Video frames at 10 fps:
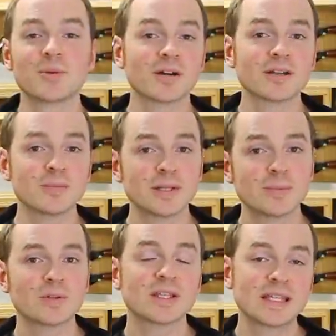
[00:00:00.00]
not going to be
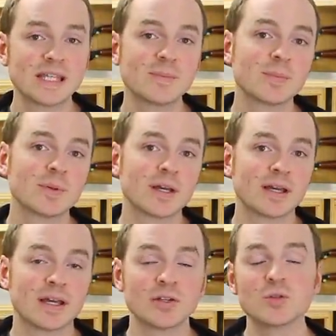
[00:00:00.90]
able to keep
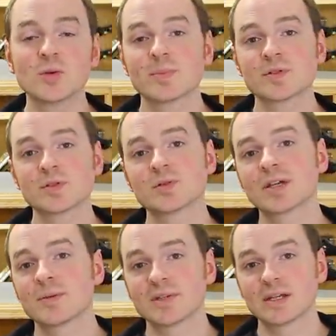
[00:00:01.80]
uh, a new
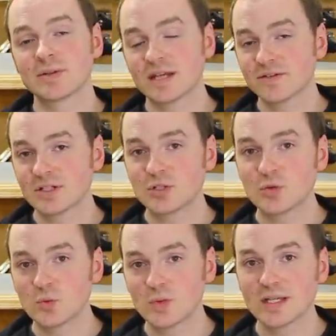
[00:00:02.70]
episode coming out every
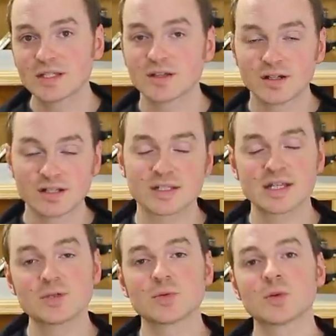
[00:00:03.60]
two weeks on a
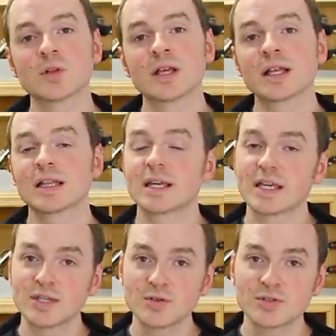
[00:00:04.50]
schedule like
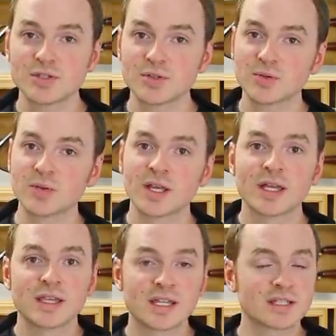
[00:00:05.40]
I used to do.
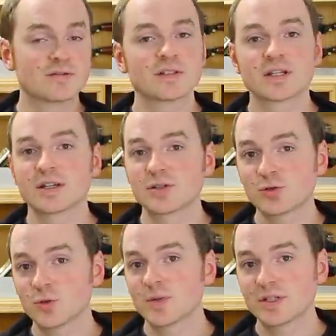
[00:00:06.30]
Things have just gotten
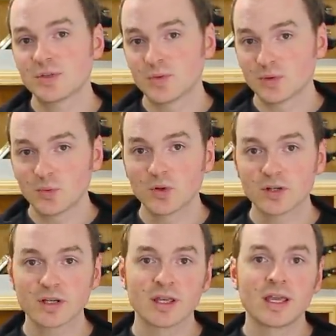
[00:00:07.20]
so busy with
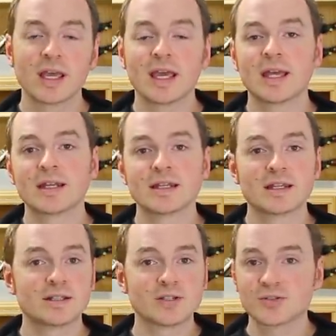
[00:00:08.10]
work and
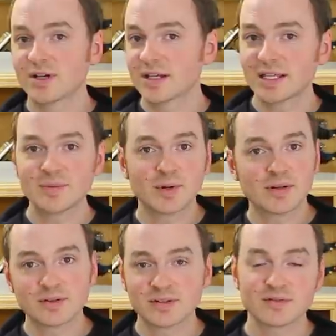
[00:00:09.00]
uh, just trying to keep
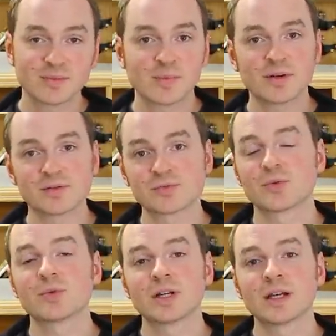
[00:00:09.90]
all the different balls
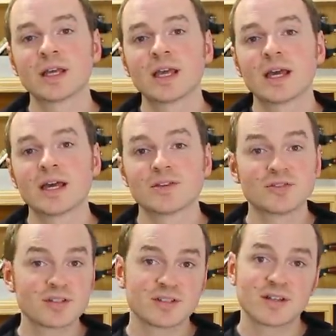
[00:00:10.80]
rolling. Uh, there's
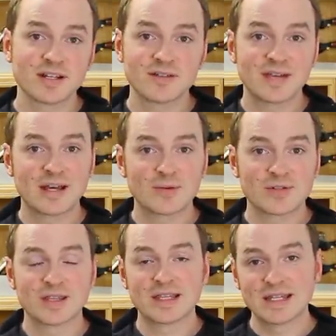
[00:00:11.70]
just not enough
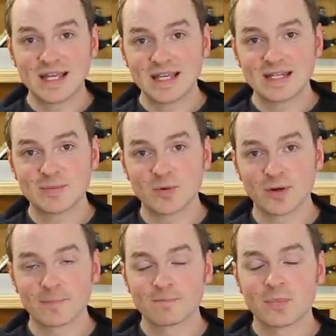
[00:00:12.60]
hours in the day anymore.